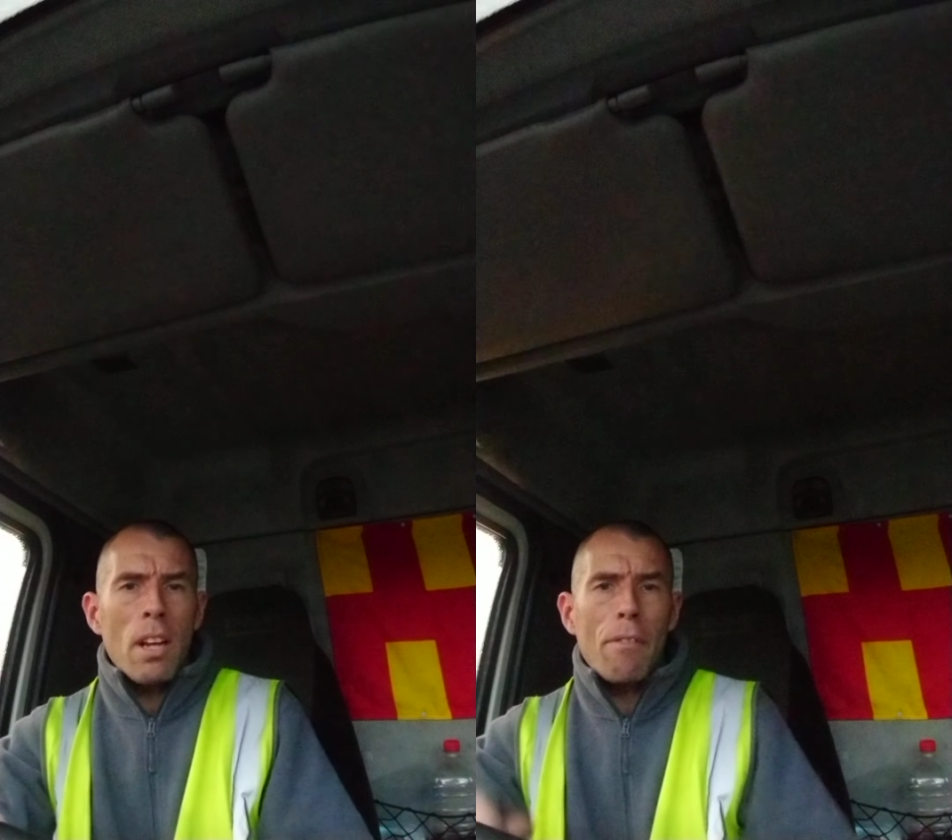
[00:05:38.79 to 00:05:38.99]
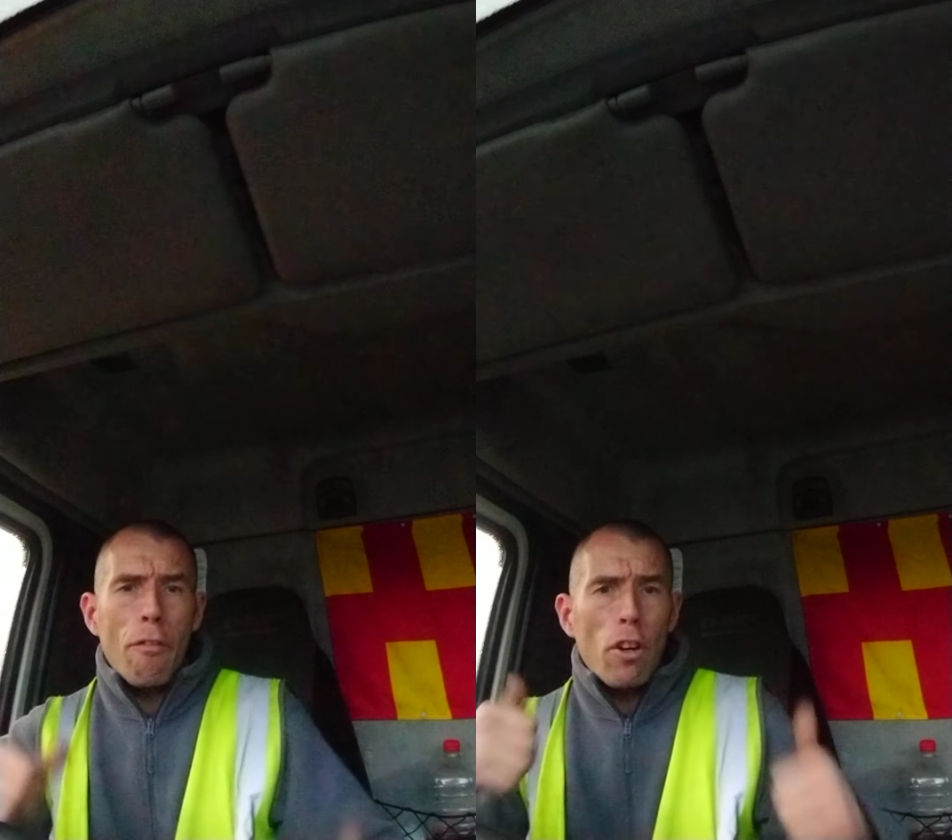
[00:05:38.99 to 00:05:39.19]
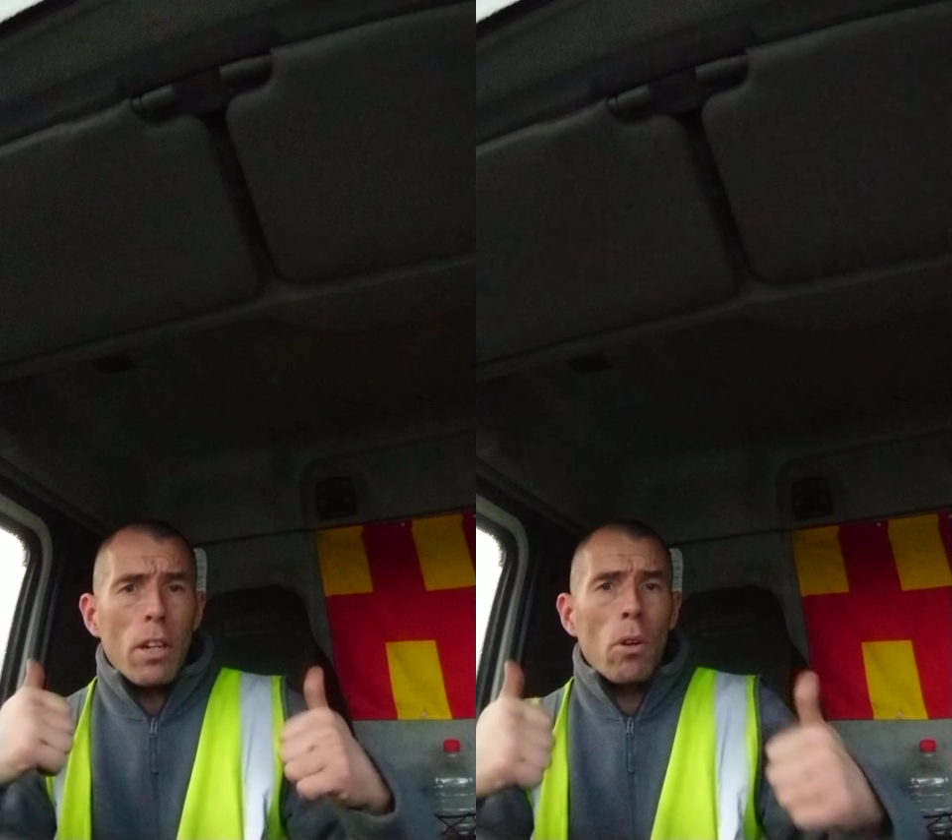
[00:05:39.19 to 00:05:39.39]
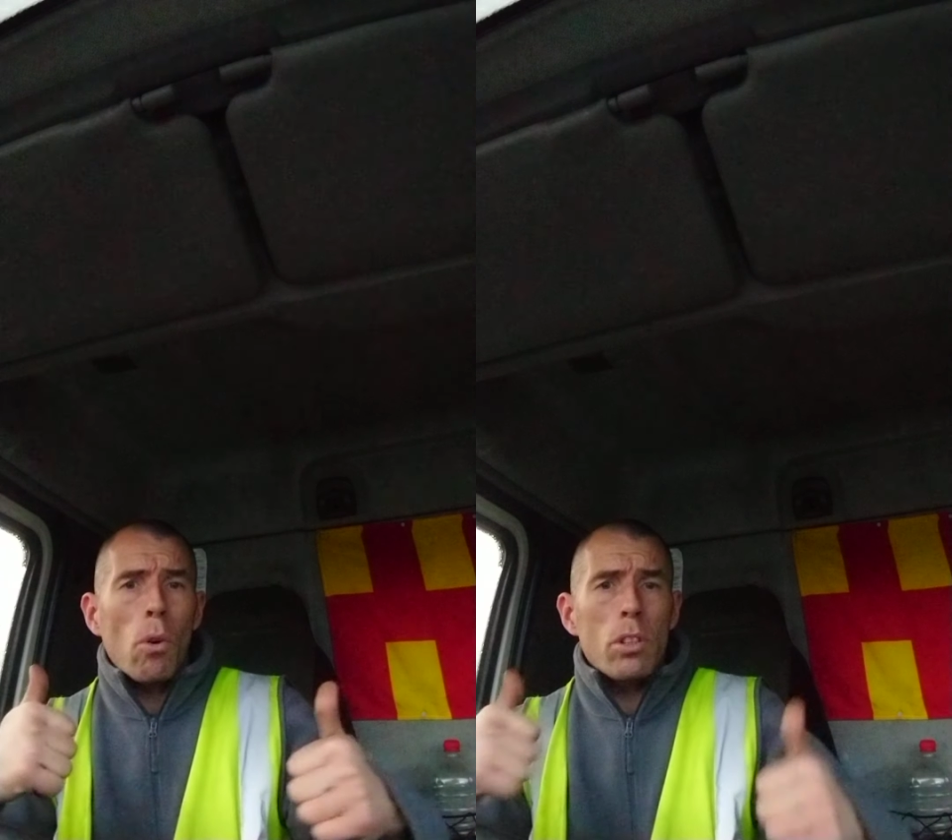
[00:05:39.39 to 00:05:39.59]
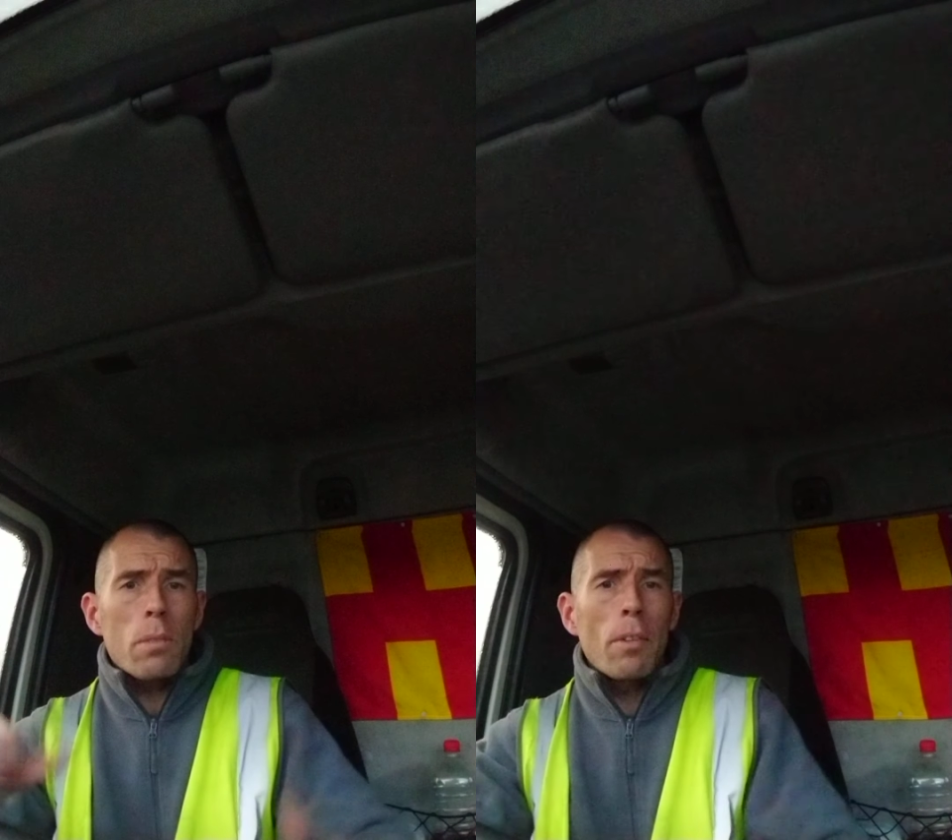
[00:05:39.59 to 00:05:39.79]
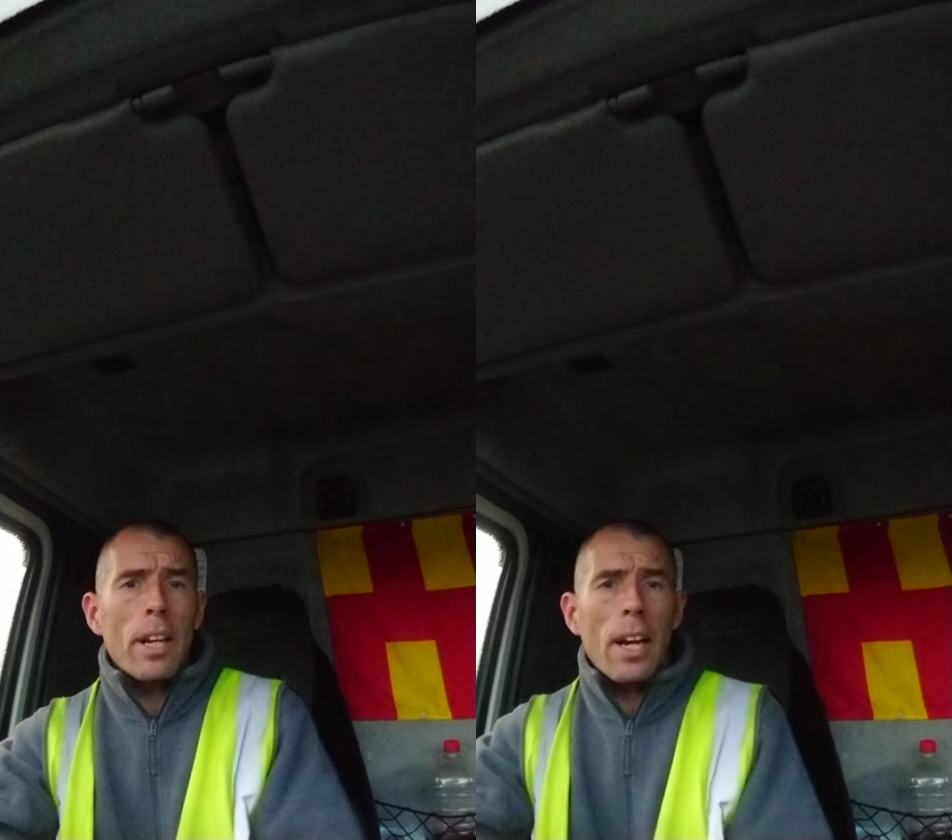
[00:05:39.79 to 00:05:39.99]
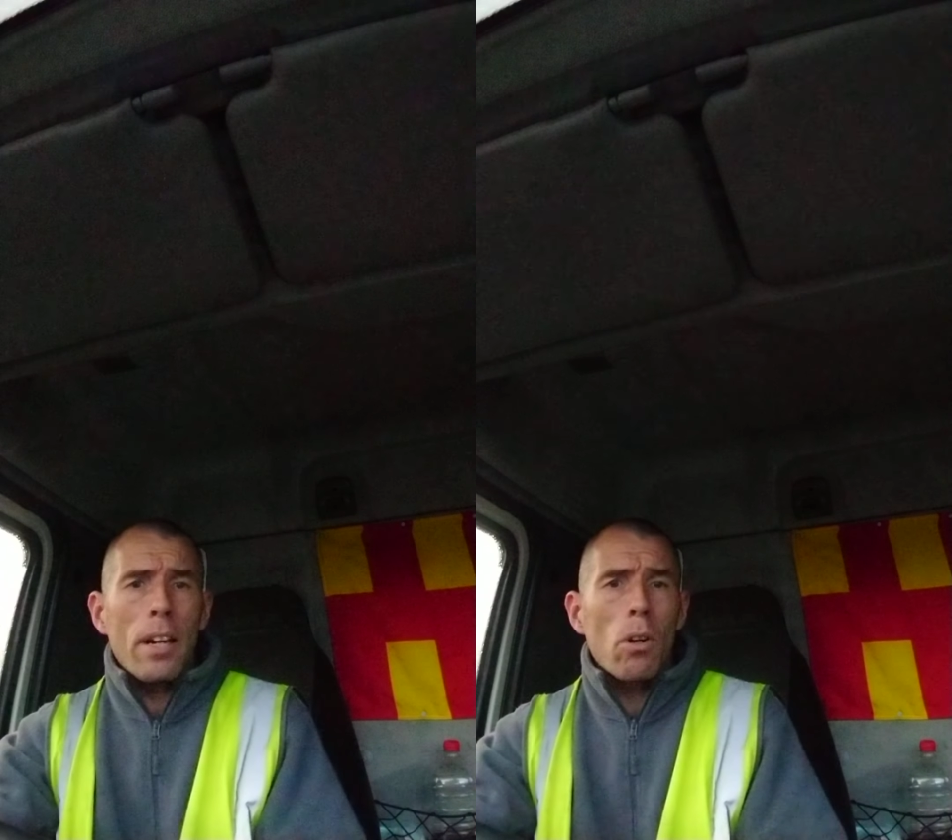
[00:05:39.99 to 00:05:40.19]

have a fucking awesome weekend.